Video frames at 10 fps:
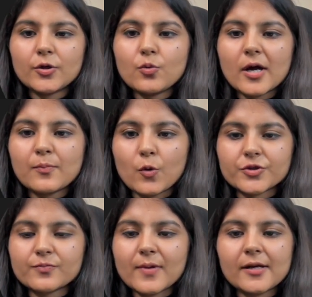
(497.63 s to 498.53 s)
to our
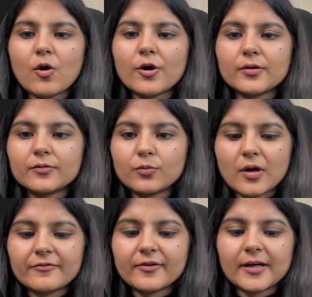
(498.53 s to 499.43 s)
Postman or to
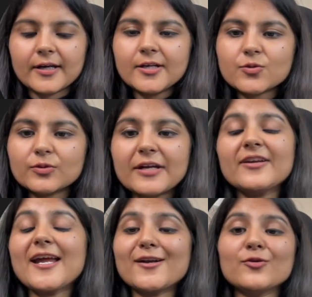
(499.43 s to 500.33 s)
our front end so that
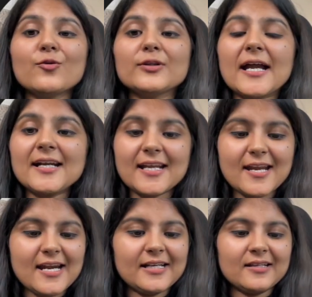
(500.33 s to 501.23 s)
we get to know that
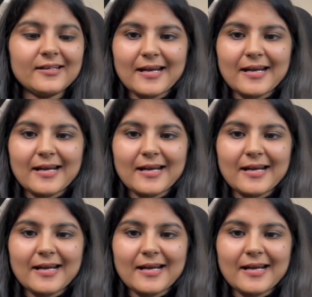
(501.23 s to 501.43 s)
it